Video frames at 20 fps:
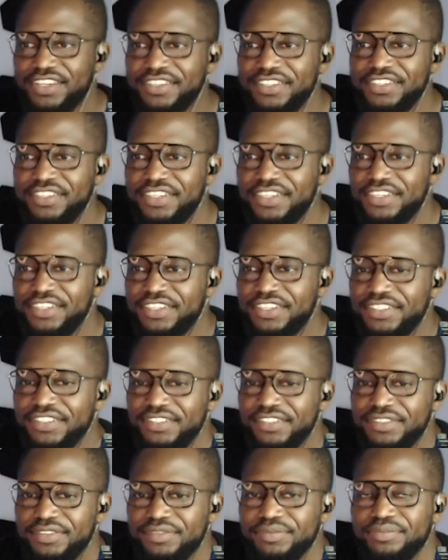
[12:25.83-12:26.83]

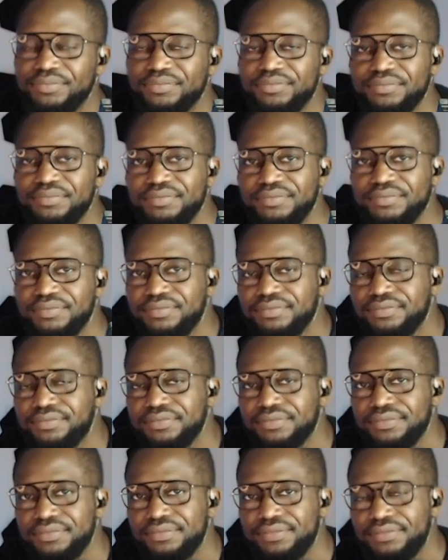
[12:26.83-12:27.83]

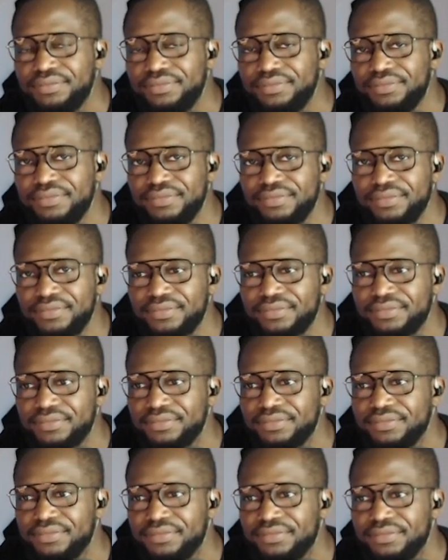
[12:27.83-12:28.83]

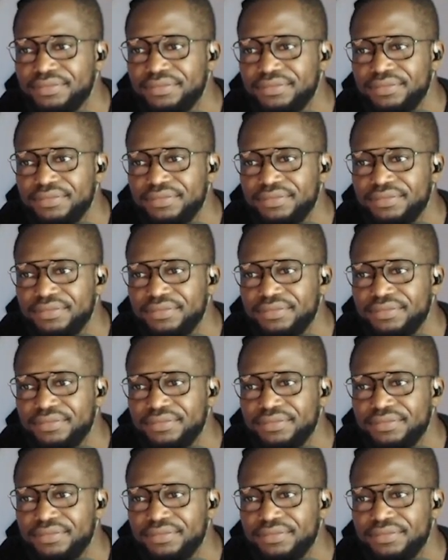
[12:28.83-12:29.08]
[no speech]